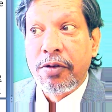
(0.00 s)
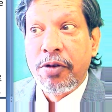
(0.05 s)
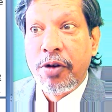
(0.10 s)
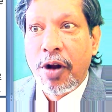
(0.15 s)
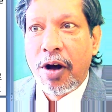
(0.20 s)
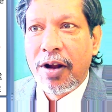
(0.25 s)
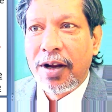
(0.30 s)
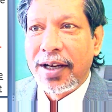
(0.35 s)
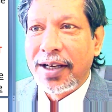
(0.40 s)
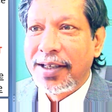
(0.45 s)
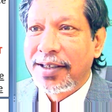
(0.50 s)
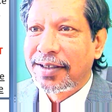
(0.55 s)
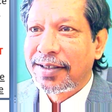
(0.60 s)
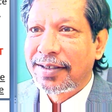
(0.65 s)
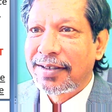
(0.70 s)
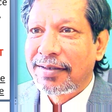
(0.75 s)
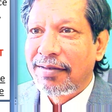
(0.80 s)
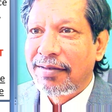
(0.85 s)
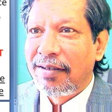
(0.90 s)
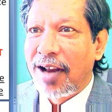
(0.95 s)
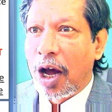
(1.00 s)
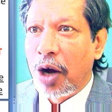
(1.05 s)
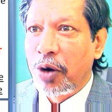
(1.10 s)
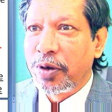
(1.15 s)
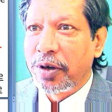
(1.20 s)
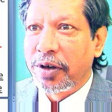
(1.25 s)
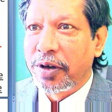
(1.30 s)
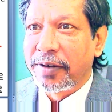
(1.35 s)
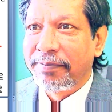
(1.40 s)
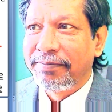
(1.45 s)
Look, null is
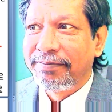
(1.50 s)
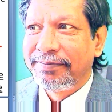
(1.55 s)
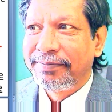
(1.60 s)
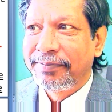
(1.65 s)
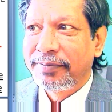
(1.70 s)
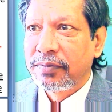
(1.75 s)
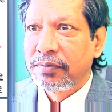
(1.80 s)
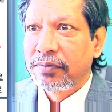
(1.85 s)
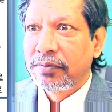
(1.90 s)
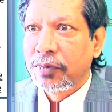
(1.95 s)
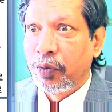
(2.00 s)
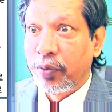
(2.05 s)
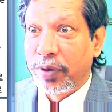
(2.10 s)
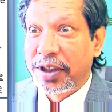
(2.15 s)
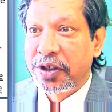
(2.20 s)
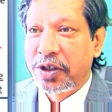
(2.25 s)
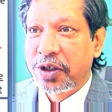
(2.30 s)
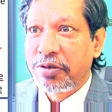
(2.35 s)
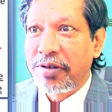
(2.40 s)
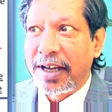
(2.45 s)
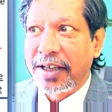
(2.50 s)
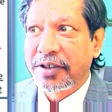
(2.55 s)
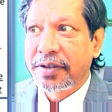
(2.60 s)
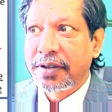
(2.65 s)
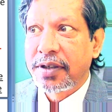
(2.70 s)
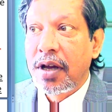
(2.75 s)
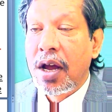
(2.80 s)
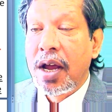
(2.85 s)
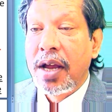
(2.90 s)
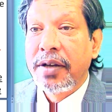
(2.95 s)
louder,
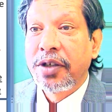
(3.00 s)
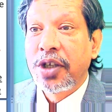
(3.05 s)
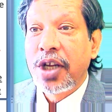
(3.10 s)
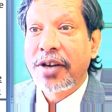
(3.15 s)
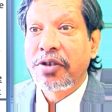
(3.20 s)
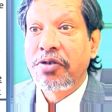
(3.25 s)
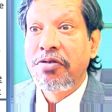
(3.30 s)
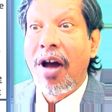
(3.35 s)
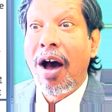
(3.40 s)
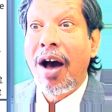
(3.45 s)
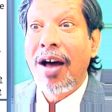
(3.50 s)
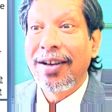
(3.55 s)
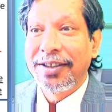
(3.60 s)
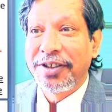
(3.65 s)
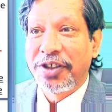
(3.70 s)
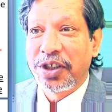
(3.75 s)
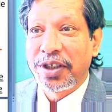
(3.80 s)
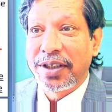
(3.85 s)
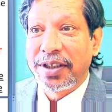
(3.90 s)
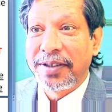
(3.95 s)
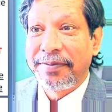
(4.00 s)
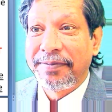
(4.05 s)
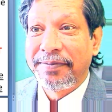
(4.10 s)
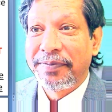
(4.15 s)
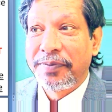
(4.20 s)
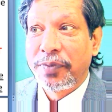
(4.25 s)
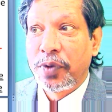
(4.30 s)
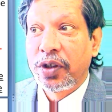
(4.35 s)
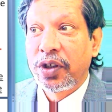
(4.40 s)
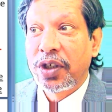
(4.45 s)
stressed.
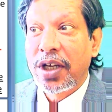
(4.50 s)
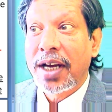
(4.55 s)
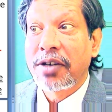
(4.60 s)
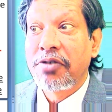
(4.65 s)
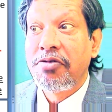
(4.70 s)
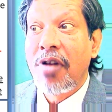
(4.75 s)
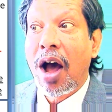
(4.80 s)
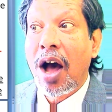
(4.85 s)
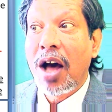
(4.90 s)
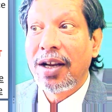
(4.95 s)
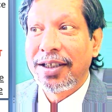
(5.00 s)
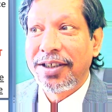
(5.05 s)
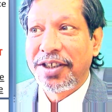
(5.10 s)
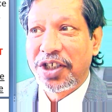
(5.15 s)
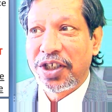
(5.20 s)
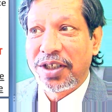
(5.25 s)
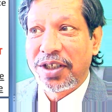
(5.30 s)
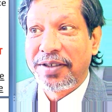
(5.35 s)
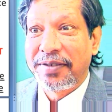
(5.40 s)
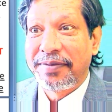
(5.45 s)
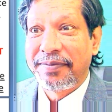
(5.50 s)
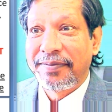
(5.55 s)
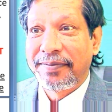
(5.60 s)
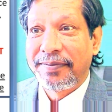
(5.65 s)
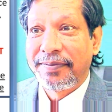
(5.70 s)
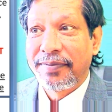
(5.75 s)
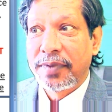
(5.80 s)
Technology. Technology.